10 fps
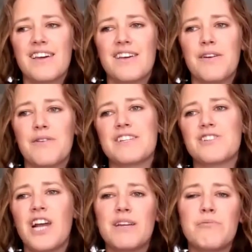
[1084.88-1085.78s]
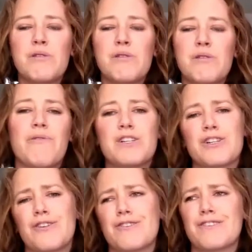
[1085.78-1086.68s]
yeah. I was like trying to be more
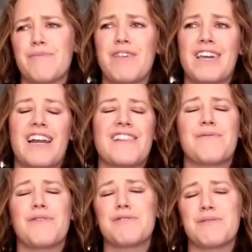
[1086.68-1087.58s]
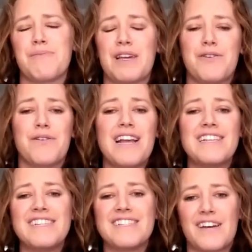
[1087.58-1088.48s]
original or something. And I like wrote some like
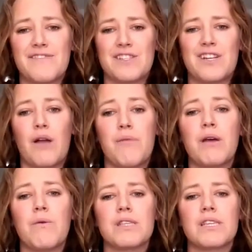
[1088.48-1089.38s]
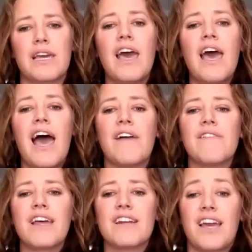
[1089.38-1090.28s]
crazy stuff to start, but it was like
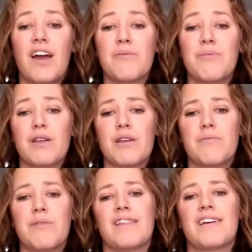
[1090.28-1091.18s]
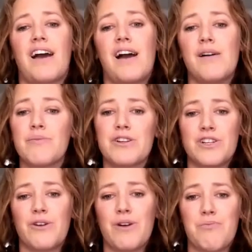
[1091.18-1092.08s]
having that accountability of being like, I'm going to
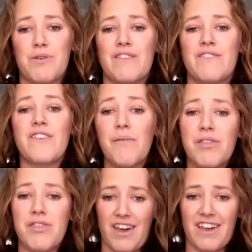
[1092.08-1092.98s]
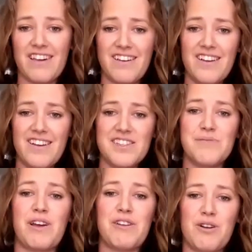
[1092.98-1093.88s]
show up with something to
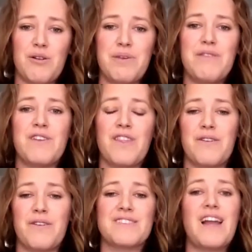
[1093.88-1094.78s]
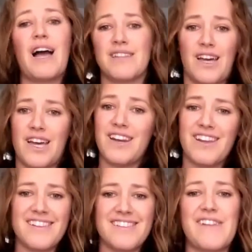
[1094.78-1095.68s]
my group, even though it's not done.
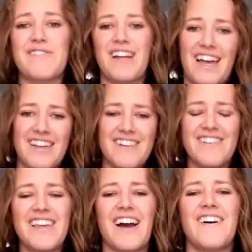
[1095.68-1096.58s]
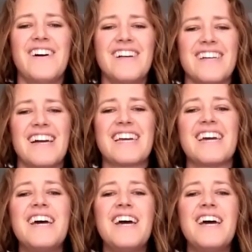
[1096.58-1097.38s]
It's never done. You know, it's like,